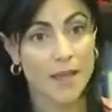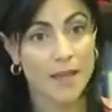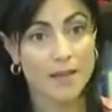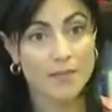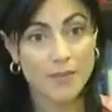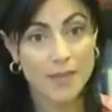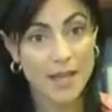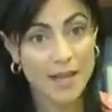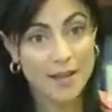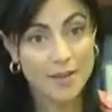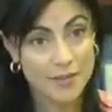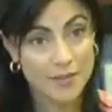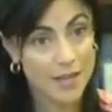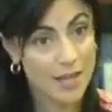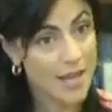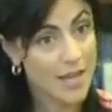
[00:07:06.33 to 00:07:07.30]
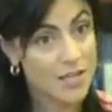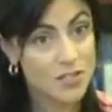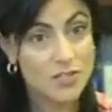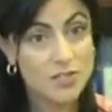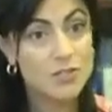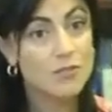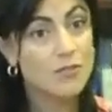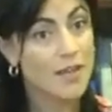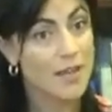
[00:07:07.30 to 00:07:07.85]
And we have the
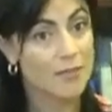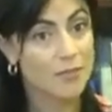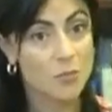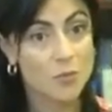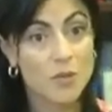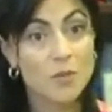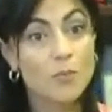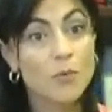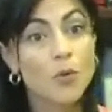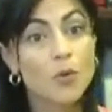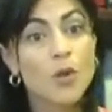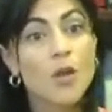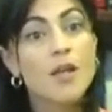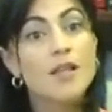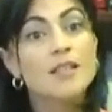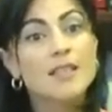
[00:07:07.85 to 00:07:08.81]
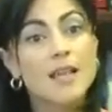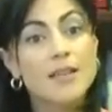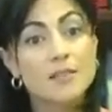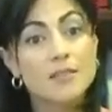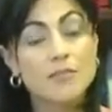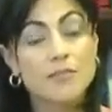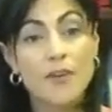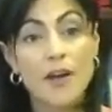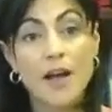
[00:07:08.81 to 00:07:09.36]
agents, we have the people
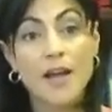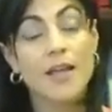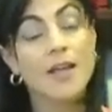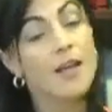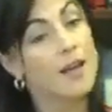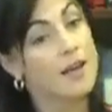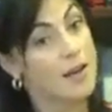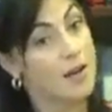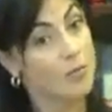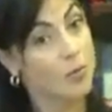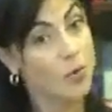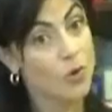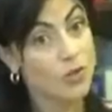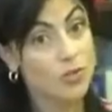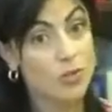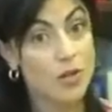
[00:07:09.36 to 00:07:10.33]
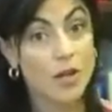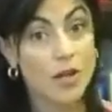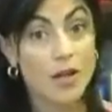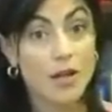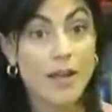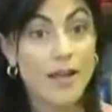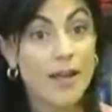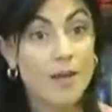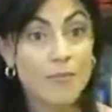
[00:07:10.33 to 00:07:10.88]
testify, and I'm going to
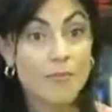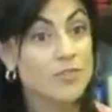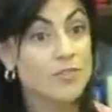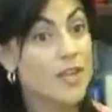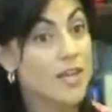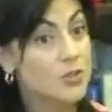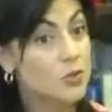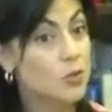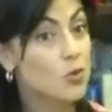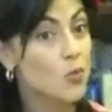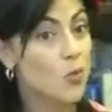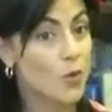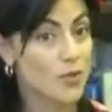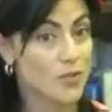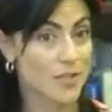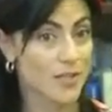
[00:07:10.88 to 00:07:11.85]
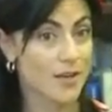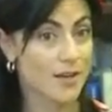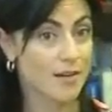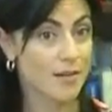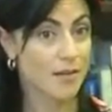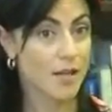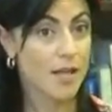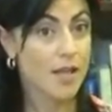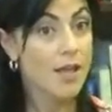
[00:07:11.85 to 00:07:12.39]
emphasize 2 words here.
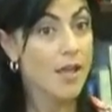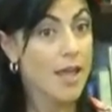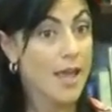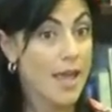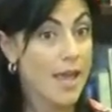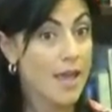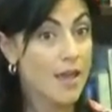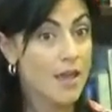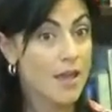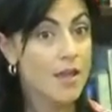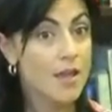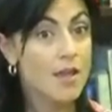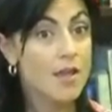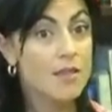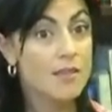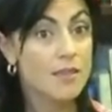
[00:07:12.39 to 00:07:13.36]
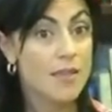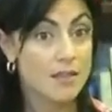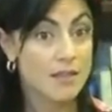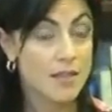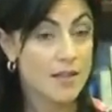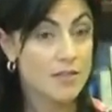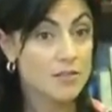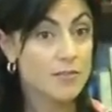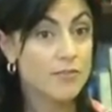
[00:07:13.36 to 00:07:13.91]
A, they
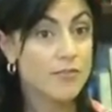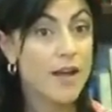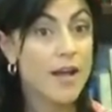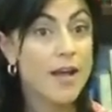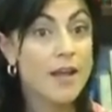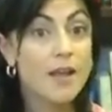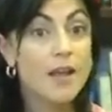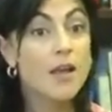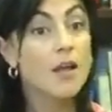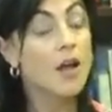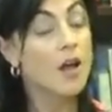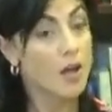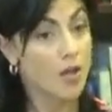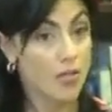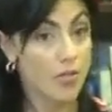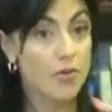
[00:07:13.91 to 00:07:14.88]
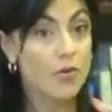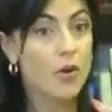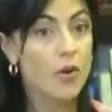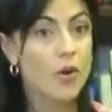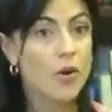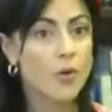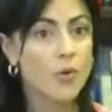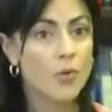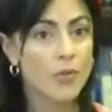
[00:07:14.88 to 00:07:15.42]
testify under
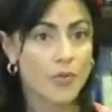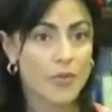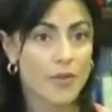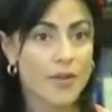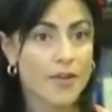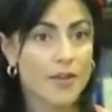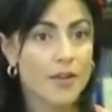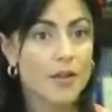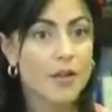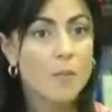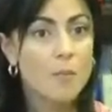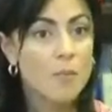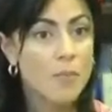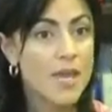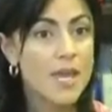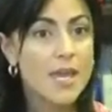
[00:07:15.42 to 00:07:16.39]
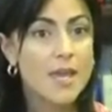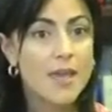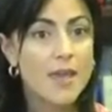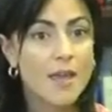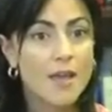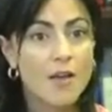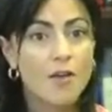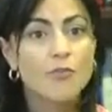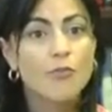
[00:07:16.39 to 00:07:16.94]
oath. B,
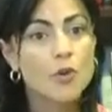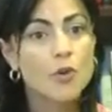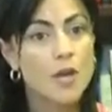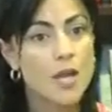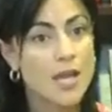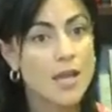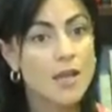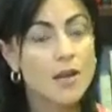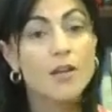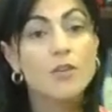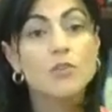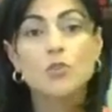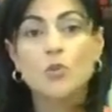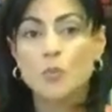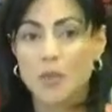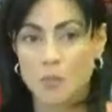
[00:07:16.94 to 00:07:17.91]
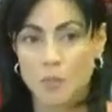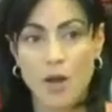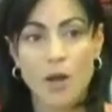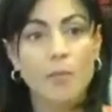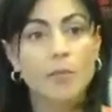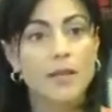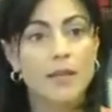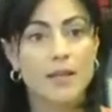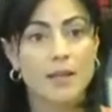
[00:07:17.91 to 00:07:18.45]
for the hearings to be
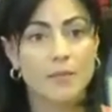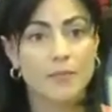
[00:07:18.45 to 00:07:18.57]
public.